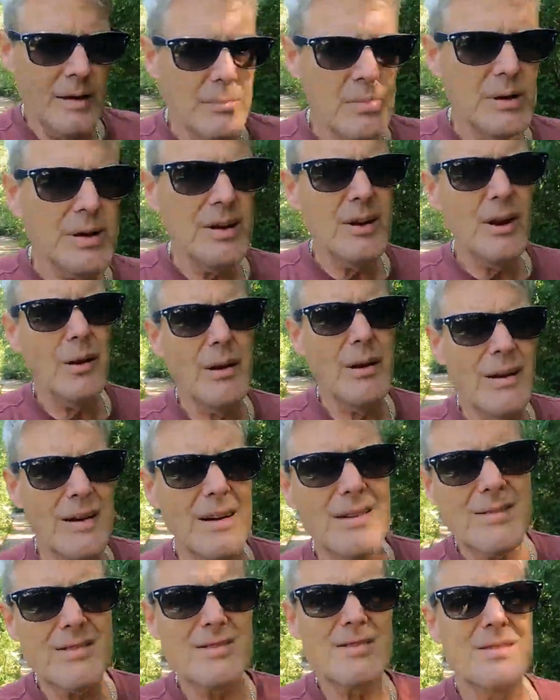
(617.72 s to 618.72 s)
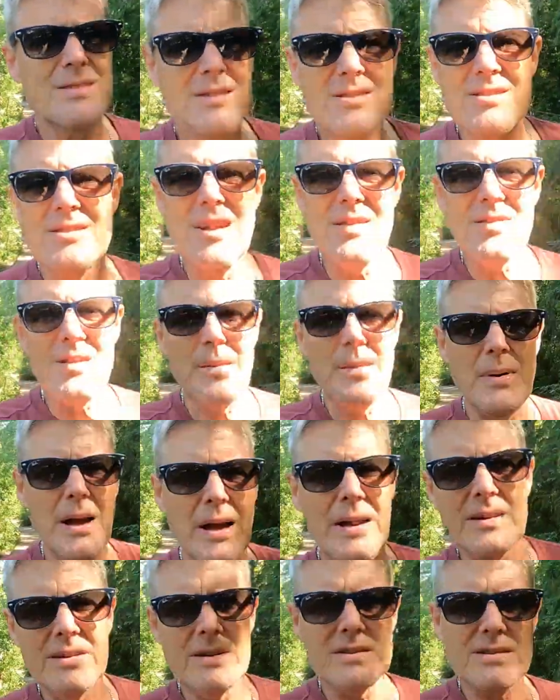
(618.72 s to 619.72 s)
But you know what? It's not that
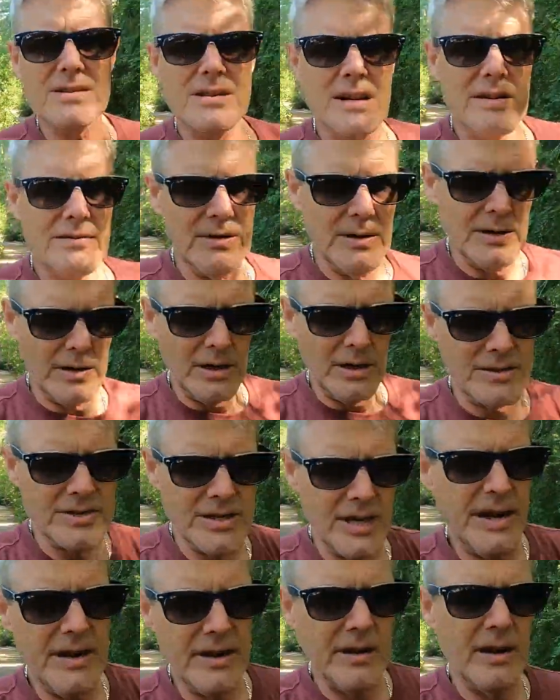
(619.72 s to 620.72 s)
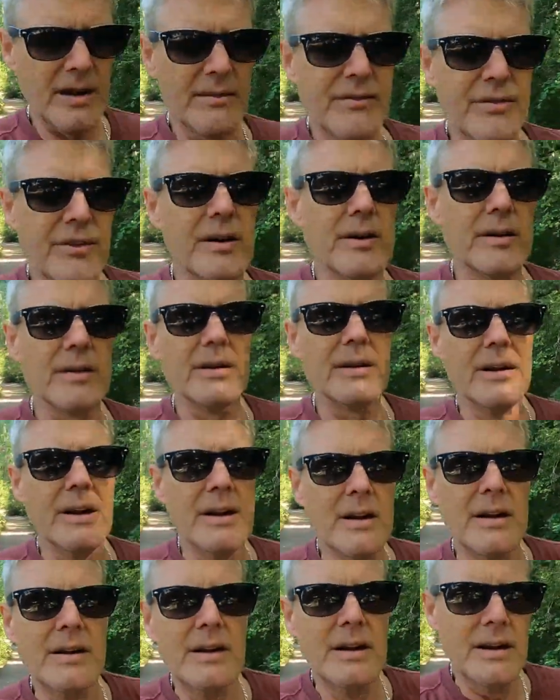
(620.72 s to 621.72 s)
bad. It doesn't take very long to get it off there,
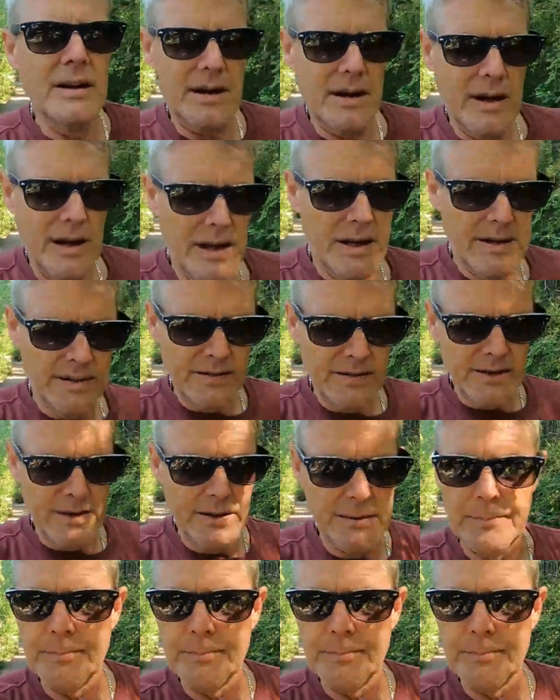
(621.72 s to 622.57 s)
and